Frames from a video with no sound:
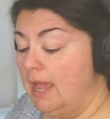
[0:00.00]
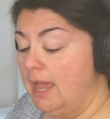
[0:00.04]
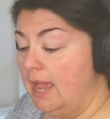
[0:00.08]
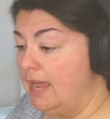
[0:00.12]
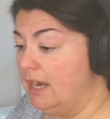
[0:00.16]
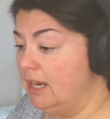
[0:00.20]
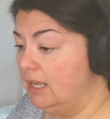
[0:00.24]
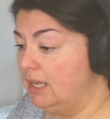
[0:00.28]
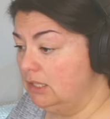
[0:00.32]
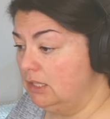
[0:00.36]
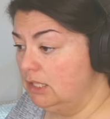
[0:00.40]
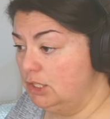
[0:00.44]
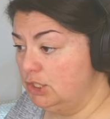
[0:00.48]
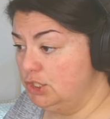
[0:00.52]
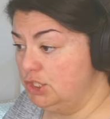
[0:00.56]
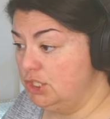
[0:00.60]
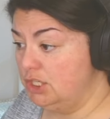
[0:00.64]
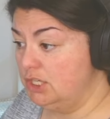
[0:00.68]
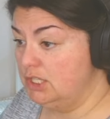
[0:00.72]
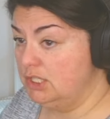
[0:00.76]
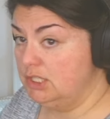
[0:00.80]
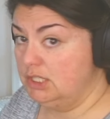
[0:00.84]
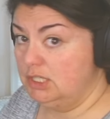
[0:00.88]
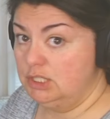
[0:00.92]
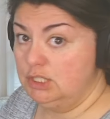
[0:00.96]
And I thought she
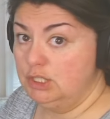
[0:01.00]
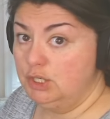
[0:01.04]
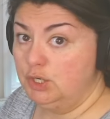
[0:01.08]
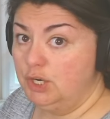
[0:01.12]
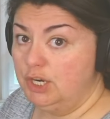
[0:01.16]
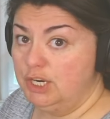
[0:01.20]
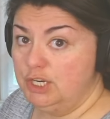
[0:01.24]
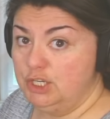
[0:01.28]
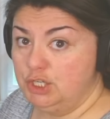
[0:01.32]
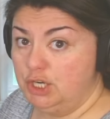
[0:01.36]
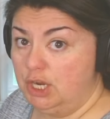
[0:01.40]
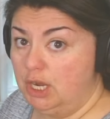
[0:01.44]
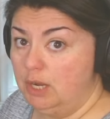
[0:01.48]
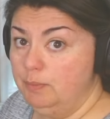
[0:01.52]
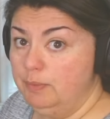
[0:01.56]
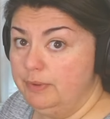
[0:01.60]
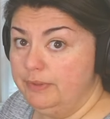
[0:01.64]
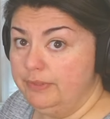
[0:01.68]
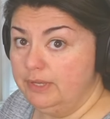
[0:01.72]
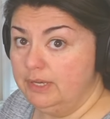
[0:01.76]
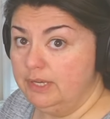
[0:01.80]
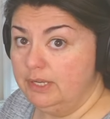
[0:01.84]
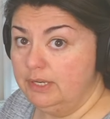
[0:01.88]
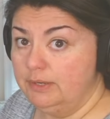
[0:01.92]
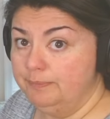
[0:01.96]
did such a great job
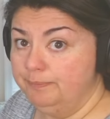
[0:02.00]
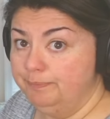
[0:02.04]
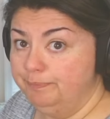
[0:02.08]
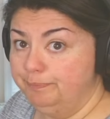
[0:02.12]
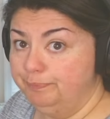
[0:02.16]
with it.